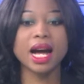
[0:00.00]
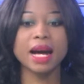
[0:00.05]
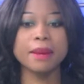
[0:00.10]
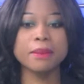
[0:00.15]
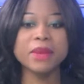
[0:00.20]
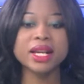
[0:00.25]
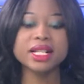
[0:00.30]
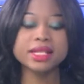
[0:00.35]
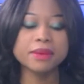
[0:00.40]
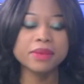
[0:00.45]

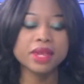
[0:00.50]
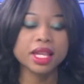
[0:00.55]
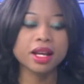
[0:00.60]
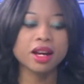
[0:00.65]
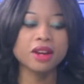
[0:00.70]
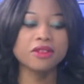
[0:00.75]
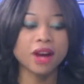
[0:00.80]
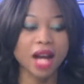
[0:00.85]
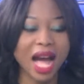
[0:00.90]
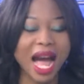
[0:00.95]
Makes them
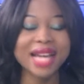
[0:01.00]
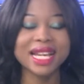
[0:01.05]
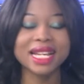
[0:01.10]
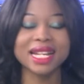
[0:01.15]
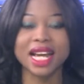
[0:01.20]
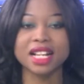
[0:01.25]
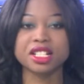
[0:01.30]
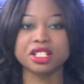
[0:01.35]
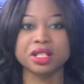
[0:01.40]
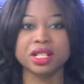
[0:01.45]
think of, I
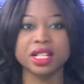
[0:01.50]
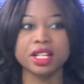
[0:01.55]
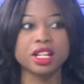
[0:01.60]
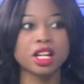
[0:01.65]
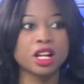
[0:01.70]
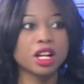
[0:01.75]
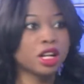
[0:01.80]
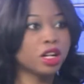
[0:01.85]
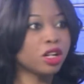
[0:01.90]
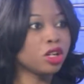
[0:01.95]
can actually
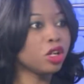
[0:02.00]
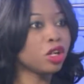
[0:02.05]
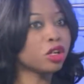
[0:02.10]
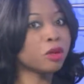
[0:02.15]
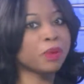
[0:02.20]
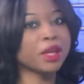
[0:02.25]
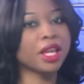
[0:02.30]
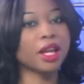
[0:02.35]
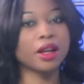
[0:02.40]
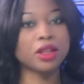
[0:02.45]

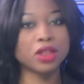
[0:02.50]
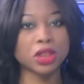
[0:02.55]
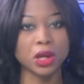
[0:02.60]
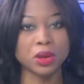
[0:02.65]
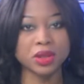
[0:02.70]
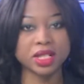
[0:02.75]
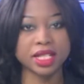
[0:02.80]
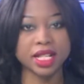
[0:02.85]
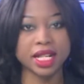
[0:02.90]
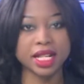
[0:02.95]
look beyond
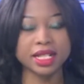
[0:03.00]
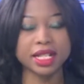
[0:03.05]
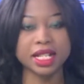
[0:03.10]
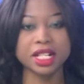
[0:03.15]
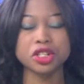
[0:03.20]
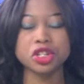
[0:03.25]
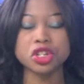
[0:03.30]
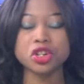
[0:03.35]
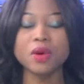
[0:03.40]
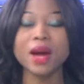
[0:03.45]
those things
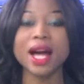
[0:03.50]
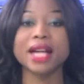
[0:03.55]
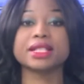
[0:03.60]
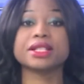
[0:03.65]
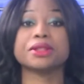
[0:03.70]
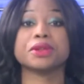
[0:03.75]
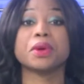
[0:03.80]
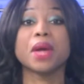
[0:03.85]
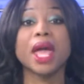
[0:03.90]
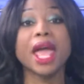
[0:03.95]
and try
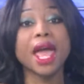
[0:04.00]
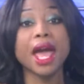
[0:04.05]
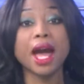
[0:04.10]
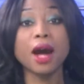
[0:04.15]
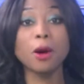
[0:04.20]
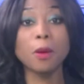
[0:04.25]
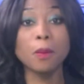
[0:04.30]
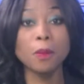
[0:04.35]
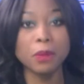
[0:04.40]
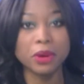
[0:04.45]
to
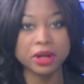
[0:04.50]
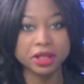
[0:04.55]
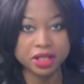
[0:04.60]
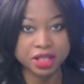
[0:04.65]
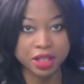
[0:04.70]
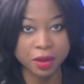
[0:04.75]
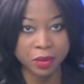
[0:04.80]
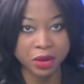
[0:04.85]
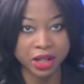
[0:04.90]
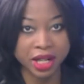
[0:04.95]
help
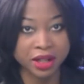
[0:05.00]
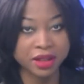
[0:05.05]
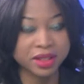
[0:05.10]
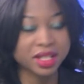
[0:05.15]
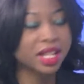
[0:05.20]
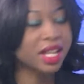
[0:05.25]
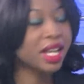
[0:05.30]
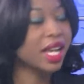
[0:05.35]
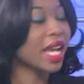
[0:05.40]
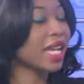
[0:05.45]
someone
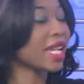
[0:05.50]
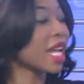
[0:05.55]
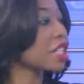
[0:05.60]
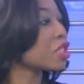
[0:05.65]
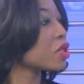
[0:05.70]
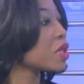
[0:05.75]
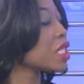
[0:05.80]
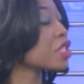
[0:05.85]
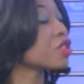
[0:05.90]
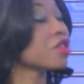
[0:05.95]
else and
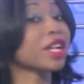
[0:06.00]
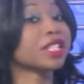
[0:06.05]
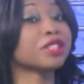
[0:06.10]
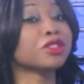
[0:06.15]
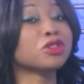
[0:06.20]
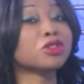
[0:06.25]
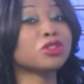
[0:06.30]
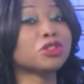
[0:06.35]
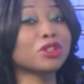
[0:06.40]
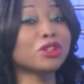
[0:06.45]
actually try
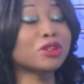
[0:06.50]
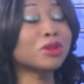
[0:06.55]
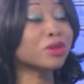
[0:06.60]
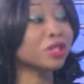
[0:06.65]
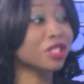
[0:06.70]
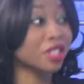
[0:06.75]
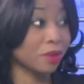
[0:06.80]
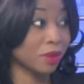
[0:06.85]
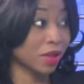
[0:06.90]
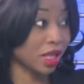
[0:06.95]
to do
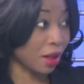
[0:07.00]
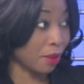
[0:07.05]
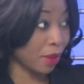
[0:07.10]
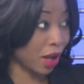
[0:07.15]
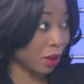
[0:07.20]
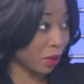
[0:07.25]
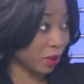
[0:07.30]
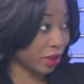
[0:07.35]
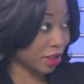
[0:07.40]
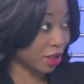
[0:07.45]
something
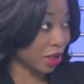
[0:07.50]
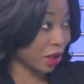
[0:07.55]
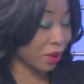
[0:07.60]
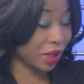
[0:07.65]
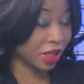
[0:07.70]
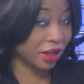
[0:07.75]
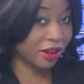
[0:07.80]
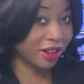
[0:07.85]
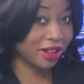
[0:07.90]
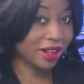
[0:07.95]
about what's
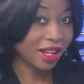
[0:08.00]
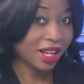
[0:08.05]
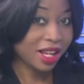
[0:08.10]
going on.